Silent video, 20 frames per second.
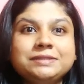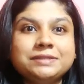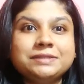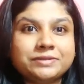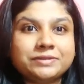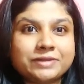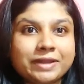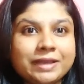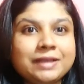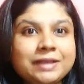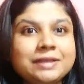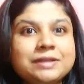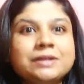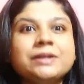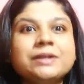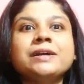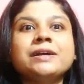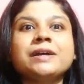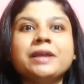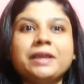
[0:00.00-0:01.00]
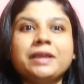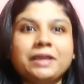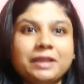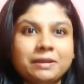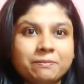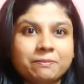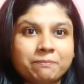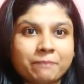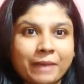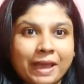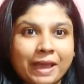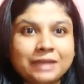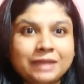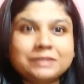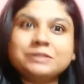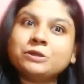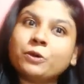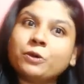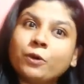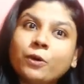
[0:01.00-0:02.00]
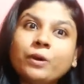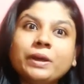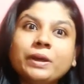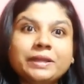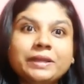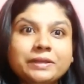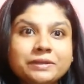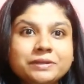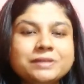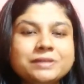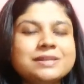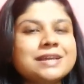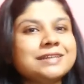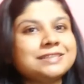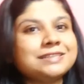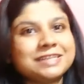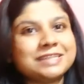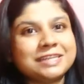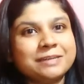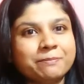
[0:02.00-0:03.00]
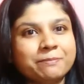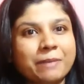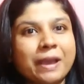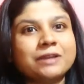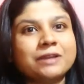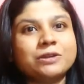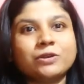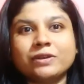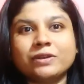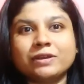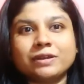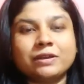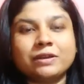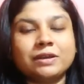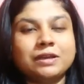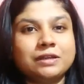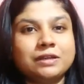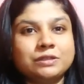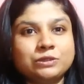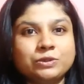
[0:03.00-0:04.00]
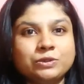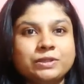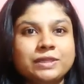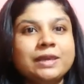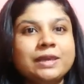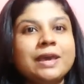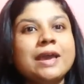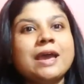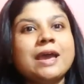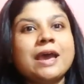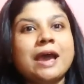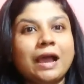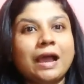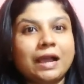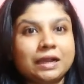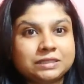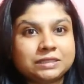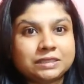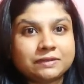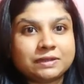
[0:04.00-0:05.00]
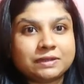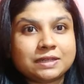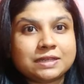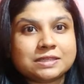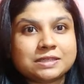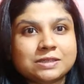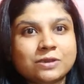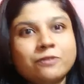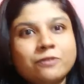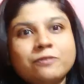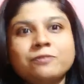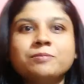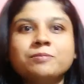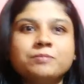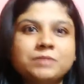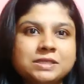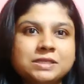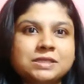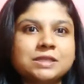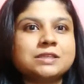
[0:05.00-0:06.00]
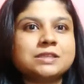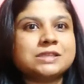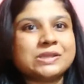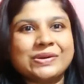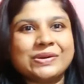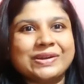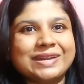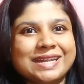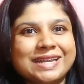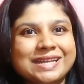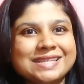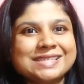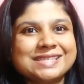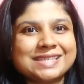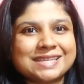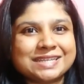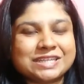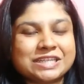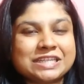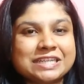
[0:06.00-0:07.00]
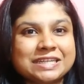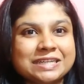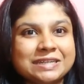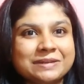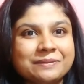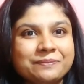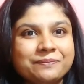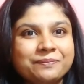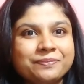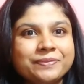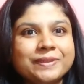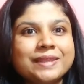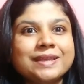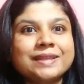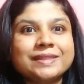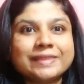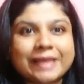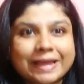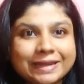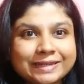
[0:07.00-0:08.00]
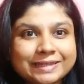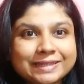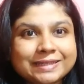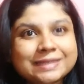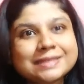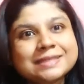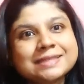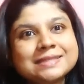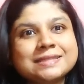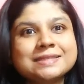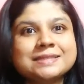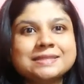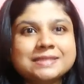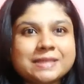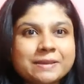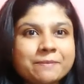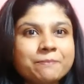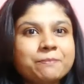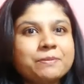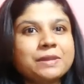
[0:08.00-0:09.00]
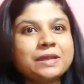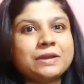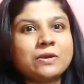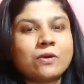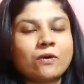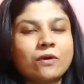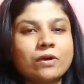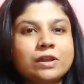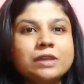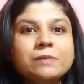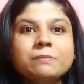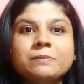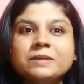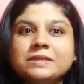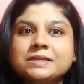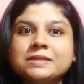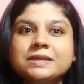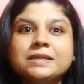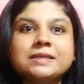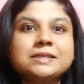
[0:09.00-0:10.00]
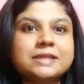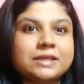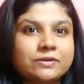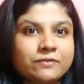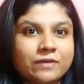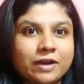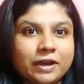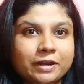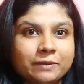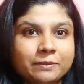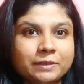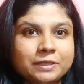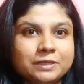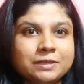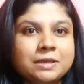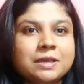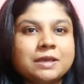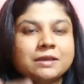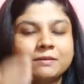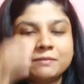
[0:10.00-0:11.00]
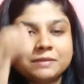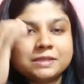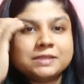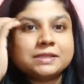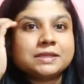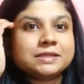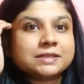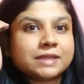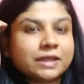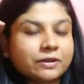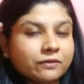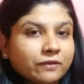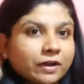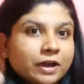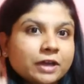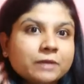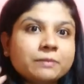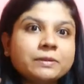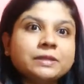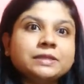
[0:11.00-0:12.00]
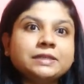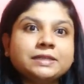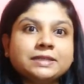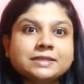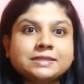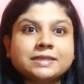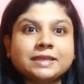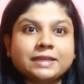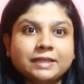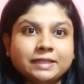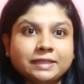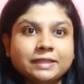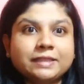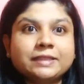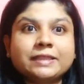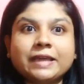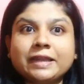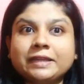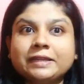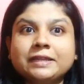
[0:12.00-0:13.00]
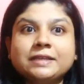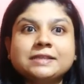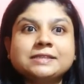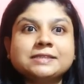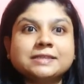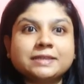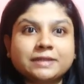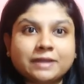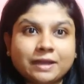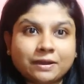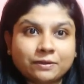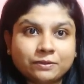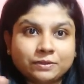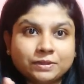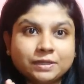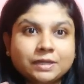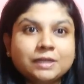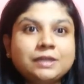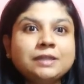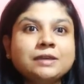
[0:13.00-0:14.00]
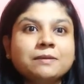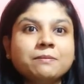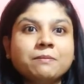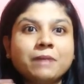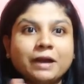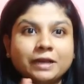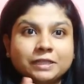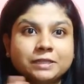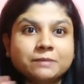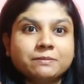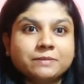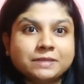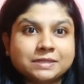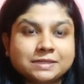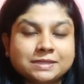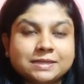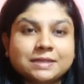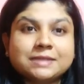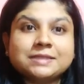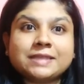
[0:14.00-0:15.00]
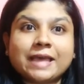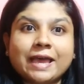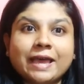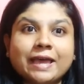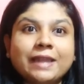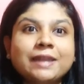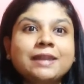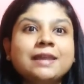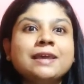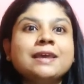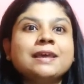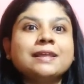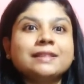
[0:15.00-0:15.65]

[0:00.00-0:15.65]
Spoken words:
direct impact or indirect impact on to the activities of business organization. That is simply called business environment. Business environment is anything that is surrounded by the business and